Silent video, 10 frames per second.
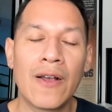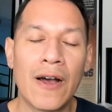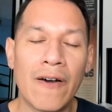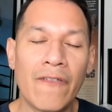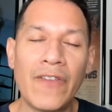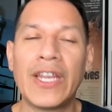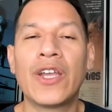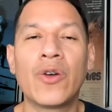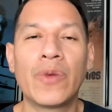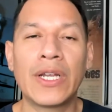a
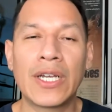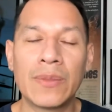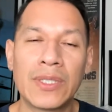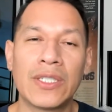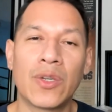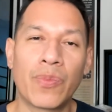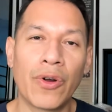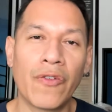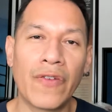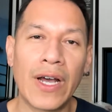video when it comes to the
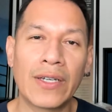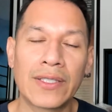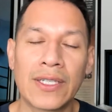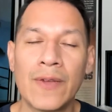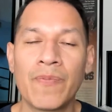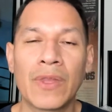profiles.